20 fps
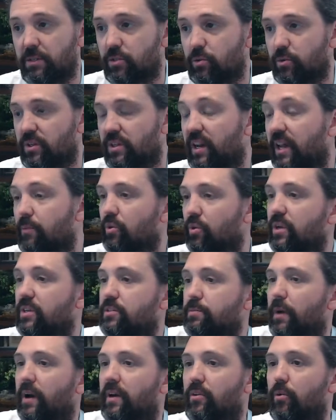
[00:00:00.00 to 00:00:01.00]
with the name Reese,
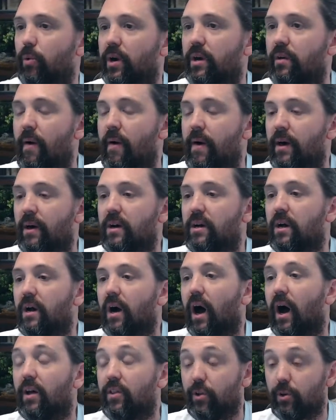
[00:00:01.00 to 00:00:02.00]
by the way.
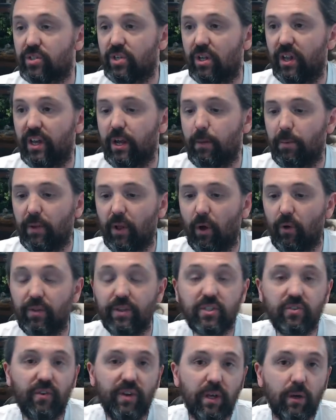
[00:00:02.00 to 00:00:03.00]
There is a link below
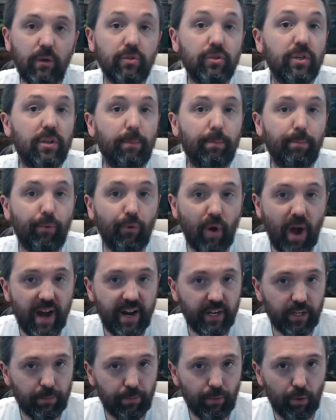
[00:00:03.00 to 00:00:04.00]
this video to the
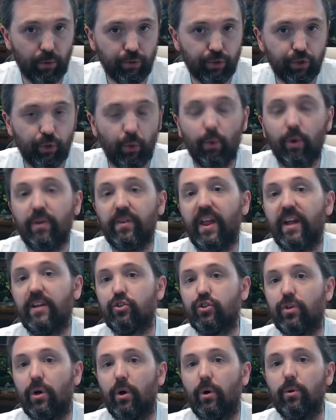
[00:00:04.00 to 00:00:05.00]
product brochure, and that
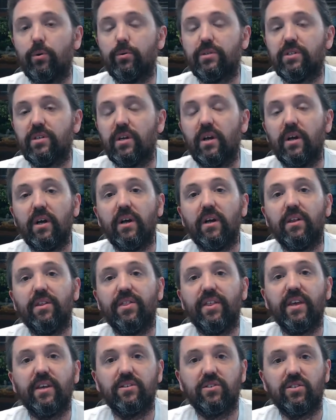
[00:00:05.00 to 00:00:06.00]
shows
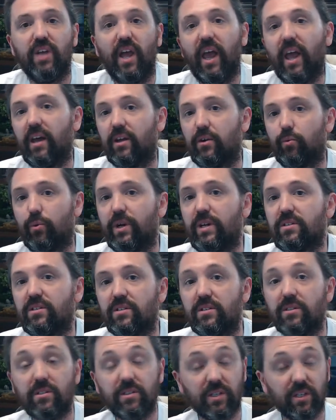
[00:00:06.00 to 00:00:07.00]
this and
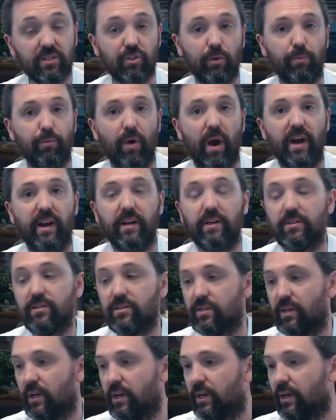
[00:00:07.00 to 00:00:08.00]
Reese's sister products
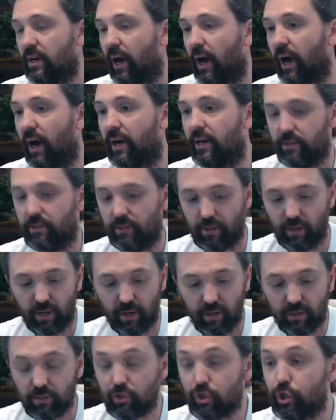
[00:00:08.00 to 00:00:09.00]

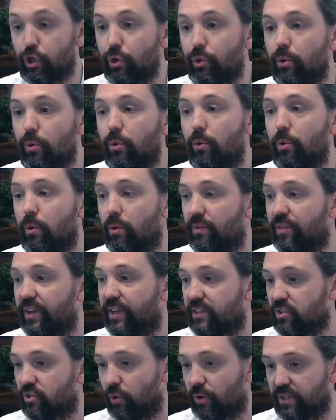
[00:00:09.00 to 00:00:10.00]
to
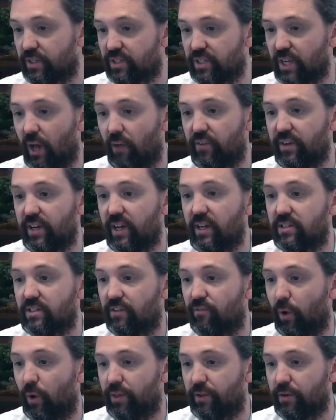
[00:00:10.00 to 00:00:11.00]
this sort of
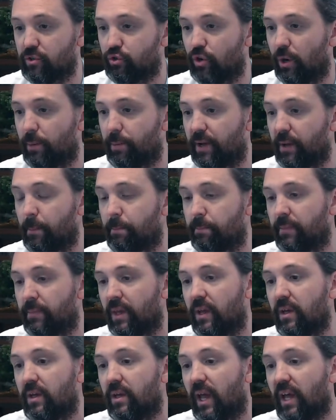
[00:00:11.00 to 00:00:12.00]
self-adhesive weather stripping.
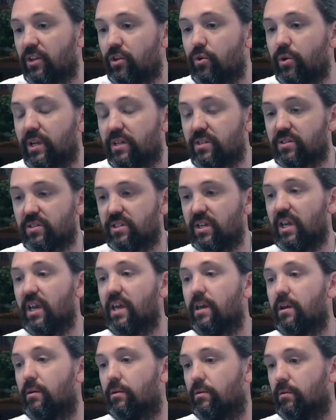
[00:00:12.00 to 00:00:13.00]
And you can
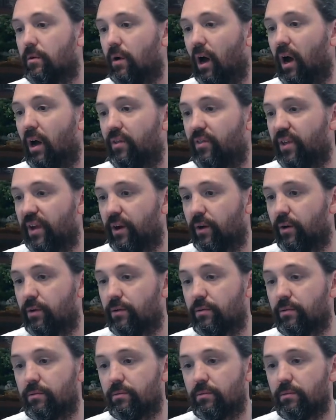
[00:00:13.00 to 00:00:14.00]
see
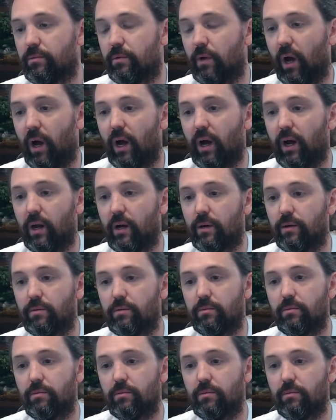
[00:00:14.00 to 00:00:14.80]
how